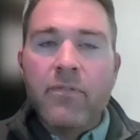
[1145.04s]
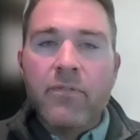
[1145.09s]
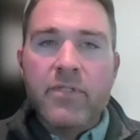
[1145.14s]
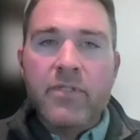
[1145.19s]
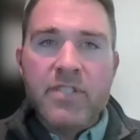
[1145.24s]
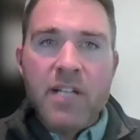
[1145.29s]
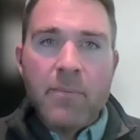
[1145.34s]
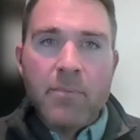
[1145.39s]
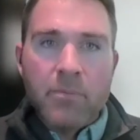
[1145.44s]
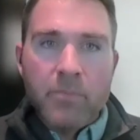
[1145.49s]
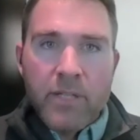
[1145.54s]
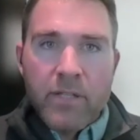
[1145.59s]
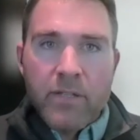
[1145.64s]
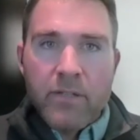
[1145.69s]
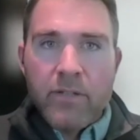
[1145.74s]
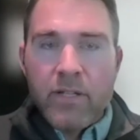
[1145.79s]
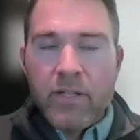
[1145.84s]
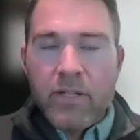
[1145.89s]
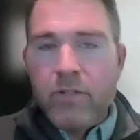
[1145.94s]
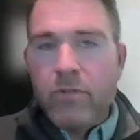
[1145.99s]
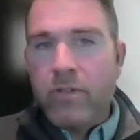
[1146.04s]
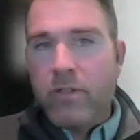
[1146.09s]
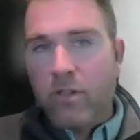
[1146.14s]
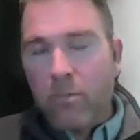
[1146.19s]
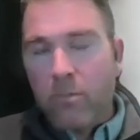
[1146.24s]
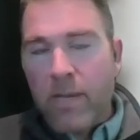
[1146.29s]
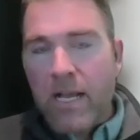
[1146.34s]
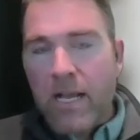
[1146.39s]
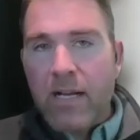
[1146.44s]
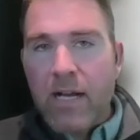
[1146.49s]
of the supplement, then you can
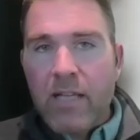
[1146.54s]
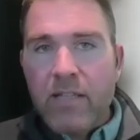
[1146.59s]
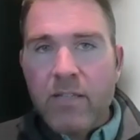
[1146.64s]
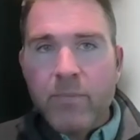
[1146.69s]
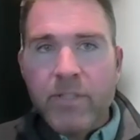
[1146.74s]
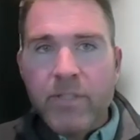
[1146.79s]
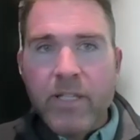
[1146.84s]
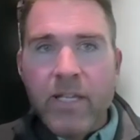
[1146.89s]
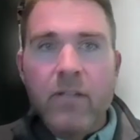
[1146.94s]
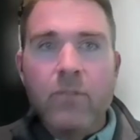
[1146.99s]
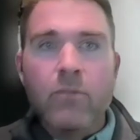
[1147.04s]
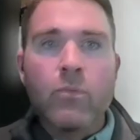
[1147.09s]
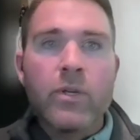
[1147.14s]
go back on them again.